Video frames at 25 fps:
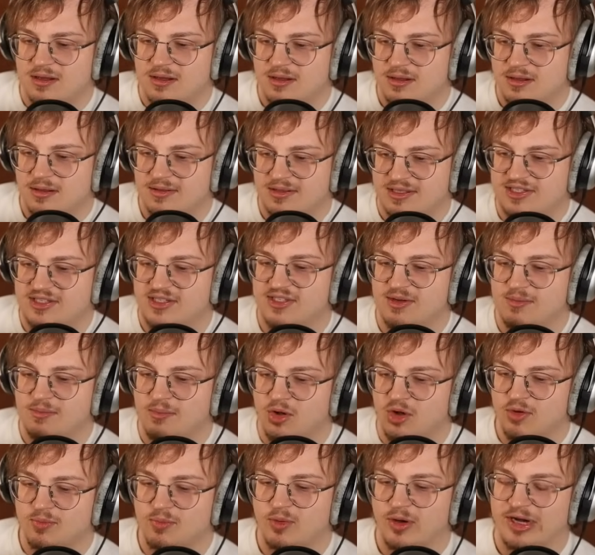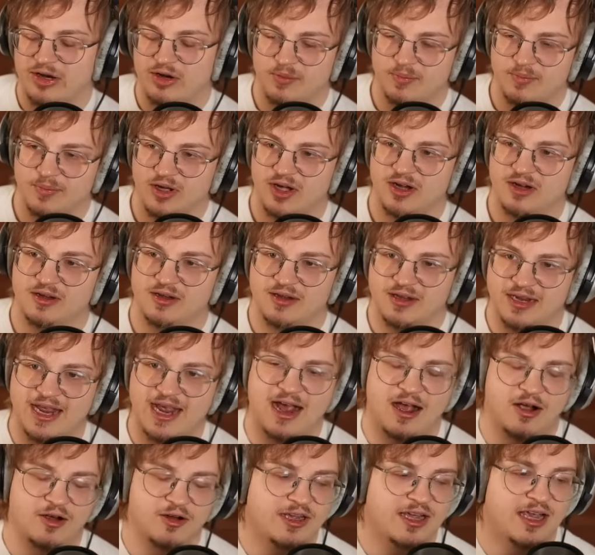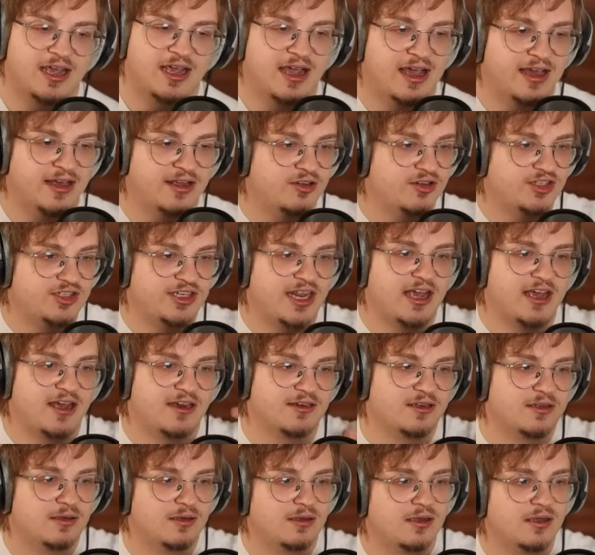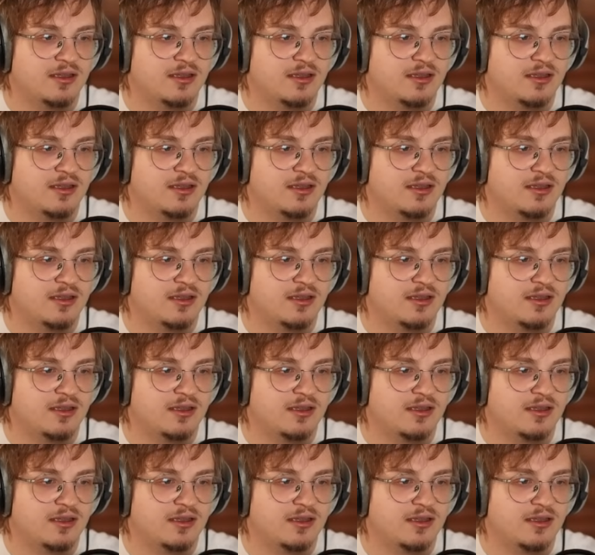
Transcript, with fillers: this is a Mold Breaker bug? Yeah, okay, I understand.